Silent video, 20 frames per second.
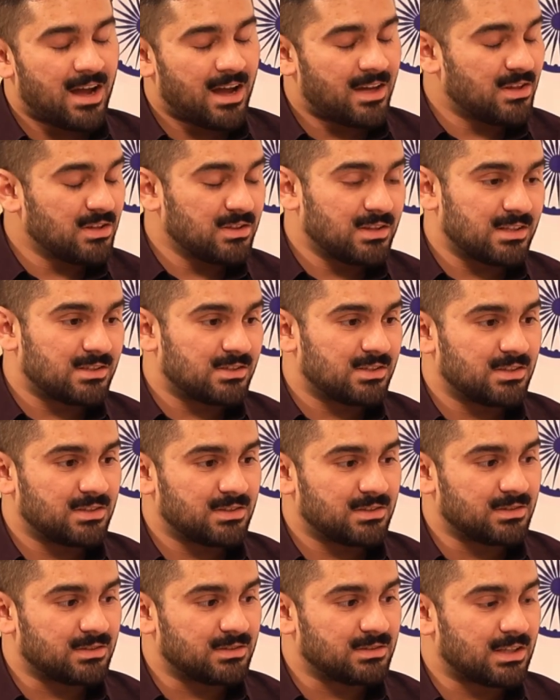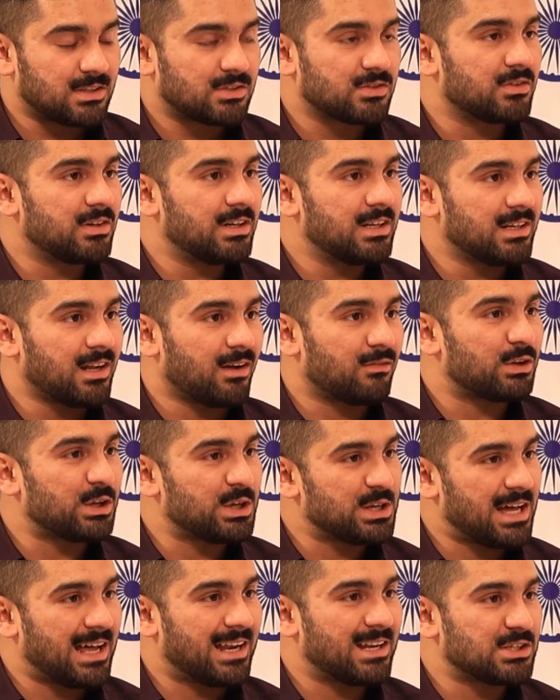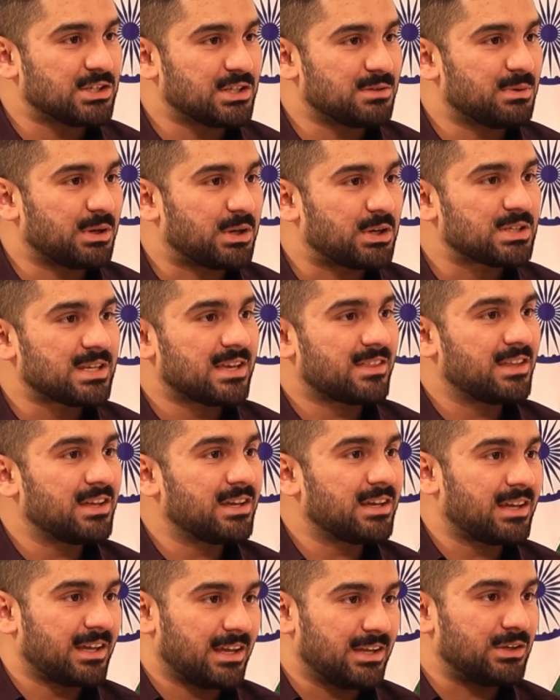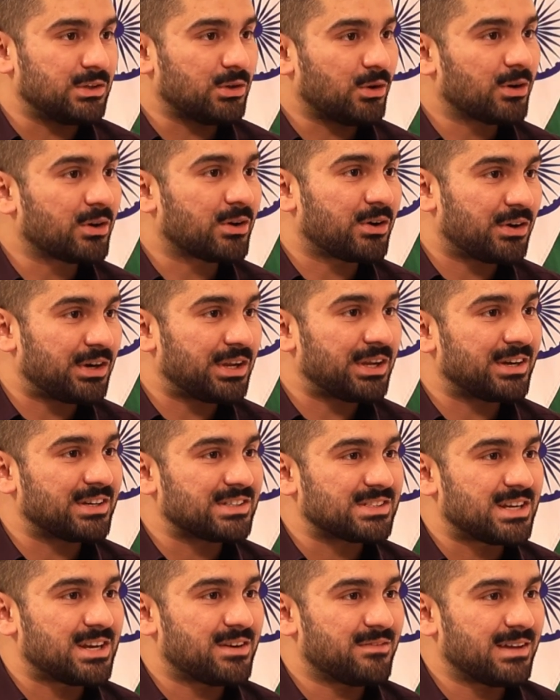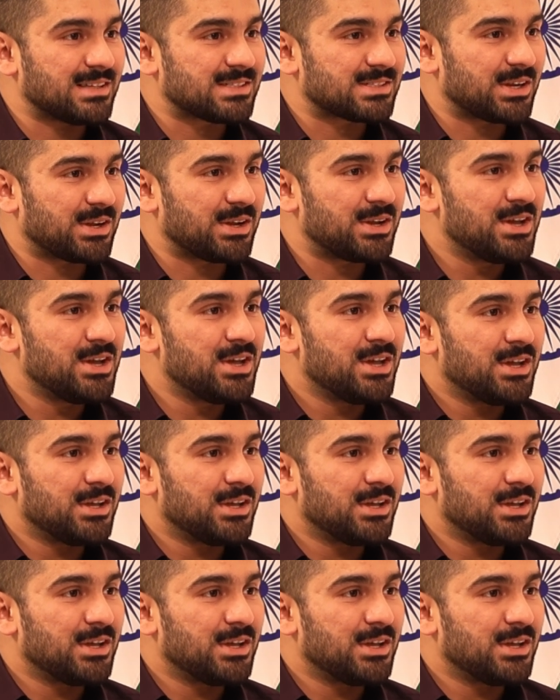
I think that's a really lovely analogy, because I think in your career as an investor,